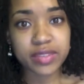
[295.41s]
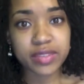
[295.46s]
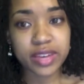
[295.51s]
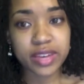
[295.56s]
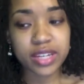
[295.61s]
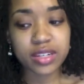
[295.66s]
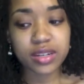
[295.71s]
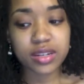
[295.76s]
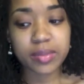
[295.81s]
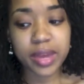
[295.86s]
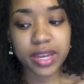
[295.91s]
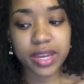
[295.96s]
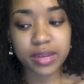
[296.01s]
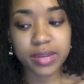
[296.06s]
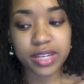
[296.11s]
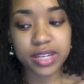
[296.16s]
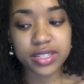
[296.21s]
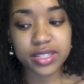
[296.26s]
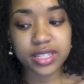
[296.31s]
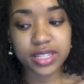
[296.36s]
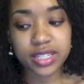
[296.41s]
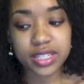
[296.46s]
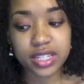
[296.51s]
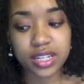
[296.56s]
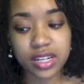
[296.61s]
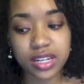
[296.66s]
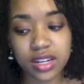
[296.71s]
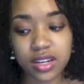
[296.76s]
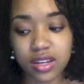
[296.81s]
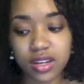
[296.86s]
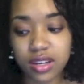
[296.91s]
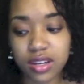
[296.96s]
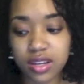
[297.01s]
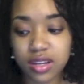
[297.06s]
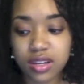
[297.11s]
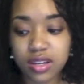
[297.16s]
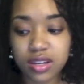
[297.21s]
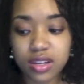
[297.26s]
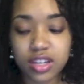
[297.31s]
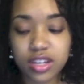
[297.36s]
I ended up paying about
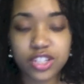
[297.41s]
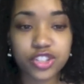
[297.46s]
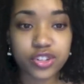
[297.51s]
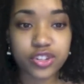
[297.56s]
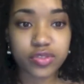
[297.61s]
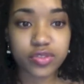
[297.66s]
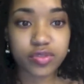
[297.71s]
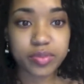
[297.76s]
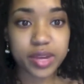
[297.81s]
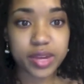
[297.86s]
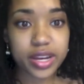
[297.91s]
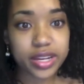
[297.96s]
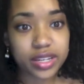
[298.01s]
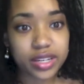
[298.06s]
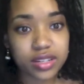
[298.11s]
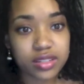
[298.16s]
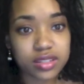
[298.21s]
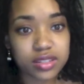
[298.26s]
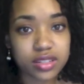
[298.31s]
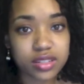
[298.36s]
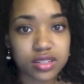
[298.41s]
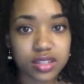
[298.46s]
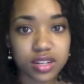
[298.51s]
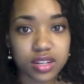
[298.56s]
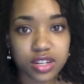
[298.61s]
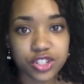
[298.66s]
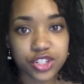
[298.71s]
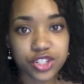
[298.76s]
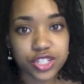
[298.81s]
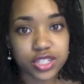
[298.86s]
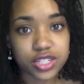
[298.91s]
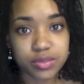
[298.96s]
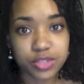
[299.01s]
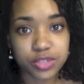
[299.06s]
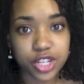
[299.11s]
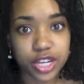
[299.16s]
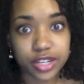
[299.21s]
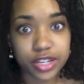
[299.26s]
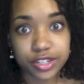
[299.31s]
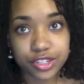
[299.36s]
$1,600 for mine, $1,600 some
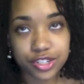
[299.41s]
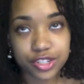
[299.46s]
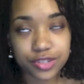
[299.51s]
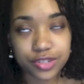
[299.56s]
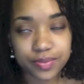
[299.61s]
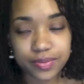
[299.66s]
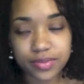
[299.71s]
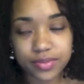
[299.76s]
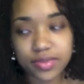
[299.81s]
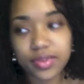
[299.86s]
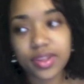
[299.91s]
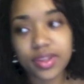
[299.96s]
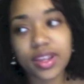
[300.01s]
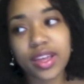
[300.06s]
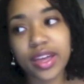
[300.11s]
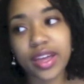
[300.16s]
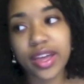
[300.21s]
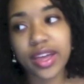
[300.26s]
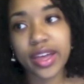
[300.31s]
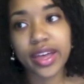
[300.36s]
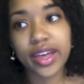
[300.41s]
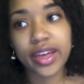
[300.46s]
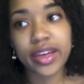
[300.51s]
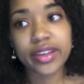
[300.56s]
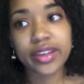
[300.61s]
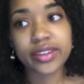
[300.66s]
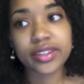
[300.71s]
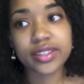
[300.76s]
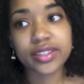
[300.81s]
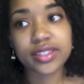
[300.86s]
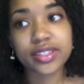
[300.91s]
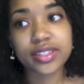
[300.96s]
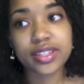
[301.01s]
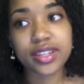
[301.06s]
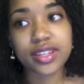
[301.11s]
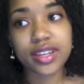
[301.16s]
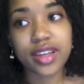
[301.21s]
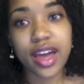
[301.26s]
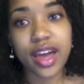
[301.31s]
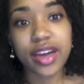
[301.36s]
change, and
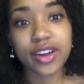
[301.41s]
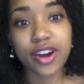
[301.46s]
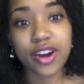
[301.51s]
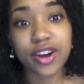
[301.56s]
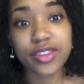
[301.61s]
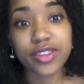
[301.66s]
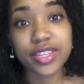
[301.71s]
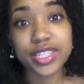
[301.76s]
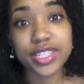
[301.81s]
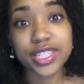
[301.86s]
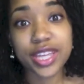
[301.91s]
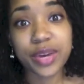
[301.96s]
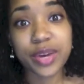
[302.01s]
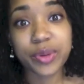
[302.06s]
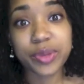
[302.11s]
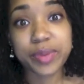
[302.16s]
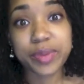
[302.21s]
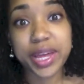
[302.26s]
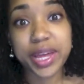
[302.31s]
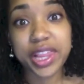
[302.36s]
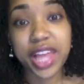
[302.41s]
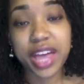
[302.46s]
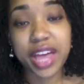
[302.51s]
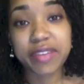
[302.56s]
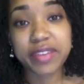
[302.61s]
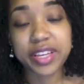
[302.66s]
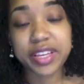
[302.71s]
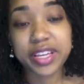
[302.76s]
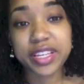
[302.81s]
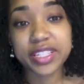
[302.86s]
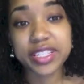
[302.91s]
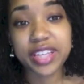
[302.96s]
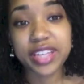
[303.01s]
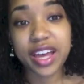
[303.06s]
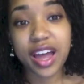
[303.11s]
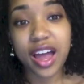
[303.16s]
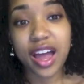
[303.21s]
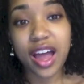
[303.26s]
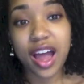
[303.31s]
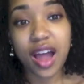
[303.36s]
I guard this thing with my life because
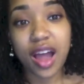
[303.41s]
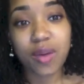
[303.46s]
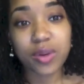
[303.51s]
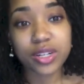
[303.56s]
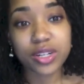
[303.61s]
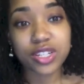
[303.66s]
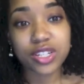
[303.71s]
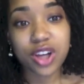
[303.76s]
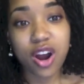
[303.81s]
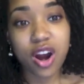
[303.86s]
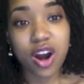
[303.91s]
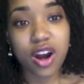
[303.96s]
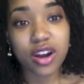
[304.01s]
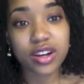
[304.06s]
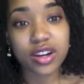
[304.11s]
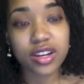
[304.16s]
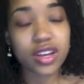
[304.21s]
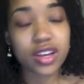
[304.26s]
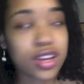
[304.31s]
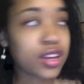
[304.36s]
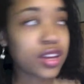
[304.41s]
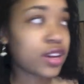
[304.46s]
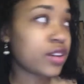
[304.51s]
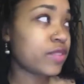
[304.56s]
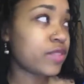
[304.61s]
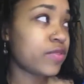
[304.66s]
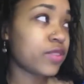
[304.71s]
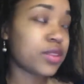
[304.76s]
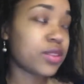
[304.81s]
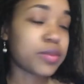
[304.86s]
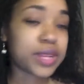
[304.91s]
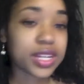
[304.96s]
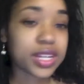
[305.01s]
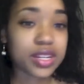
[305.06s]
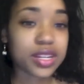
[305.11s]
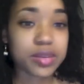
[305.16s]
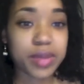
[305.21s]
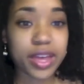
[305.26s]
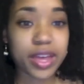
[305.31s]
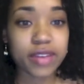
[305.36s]
I worked hard for the money to
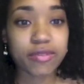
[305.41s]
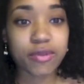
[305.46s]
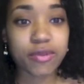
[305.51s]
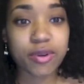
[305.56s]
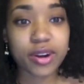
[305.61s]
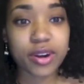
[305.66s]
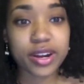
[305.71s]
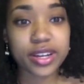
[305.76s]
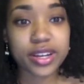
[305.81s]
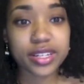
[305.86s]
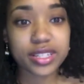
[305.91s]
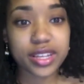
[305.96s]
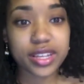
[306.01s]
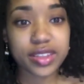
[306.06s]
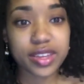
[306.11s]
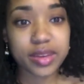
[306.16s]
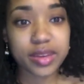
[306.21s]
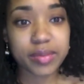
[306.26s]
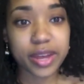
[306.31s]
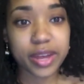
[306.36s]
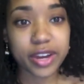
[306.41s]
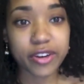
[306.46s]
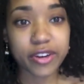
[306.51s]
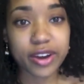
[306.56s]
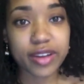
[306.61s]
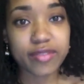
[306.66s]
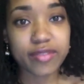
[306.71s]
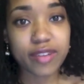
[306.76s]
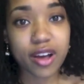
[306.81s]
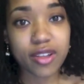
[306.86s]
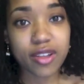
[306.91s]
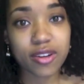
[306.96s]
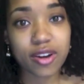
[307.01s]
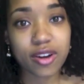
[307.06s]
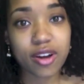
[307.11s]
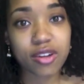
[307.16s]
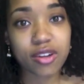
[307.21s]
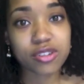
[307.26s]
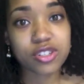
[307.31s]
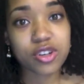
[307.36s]
pay for it, and then my grandfather
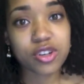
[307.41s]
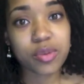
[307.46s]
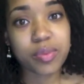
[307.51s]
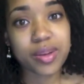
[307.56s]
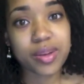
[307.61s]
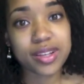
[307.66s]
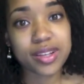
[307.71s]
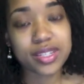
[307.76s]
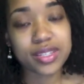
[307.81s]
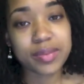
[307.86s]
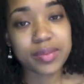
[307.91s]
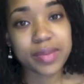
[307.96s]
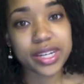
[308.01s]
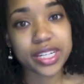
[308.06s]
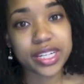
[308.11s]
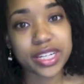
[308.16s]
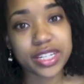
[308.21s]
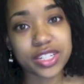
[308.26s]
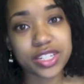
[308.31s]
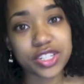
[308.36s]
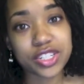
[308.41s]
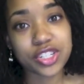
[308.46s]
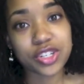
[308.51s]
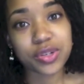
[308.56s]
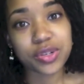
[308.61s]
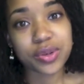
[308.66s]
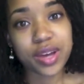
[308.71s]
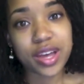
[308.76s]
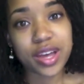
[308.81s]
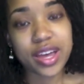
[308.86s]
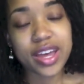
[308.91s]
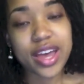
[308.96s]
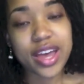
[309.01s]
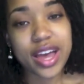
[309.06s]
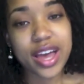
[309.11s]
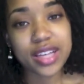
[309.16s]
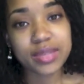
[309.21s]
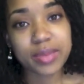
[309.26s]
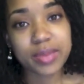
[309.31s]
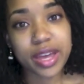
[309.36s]
also put some money in too
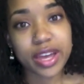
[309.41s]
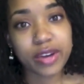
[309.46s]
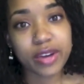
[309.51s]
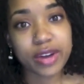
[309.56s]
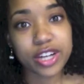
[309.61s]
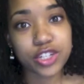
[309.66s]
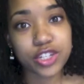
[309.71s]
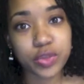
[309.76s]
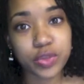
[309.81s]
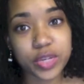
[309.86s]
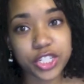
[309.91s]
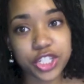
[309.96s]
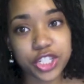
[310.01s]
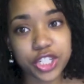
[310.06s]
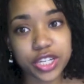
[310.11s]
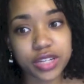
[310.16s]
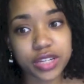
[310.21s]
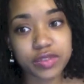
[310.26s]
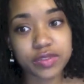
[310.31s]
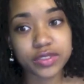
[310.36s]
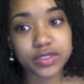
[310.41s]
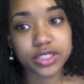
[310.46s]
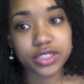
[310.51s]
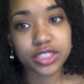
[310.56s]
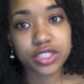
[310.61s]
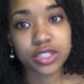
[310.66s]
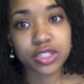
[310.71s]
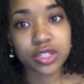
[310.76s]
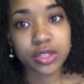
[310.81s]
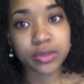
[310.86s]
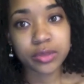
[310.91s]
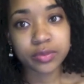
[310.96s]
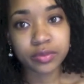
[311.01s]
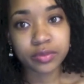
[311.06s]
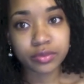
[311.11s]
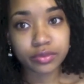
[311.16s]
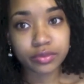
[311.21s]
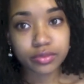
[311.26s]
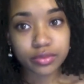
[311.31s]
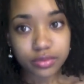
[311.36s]
as my graduation gift. So
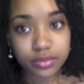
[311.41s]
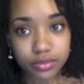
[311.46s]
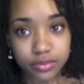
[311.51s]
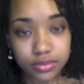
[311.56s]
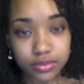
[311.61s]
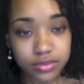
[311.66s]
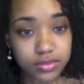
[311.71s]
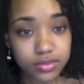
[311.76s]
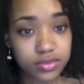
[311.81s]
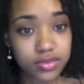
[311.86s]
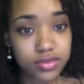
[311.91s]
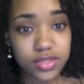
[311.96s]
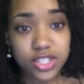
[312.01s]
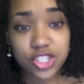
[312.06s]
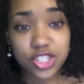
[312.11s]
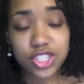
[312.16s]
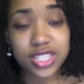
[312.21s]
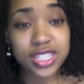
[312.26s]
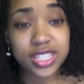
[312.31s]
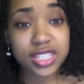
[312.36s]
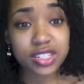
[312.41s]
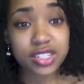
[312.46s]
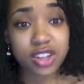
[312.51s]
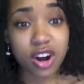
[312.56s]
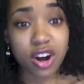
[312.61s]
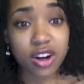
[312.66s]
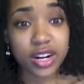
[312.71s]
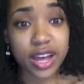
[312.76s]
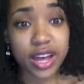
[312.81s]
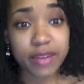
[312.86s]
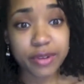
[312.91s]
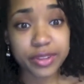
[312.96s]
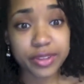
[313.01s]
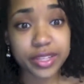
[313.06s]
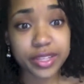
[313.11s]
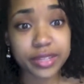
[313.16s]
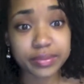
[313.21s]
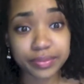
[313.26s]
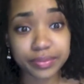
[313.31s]
just need to guard everything.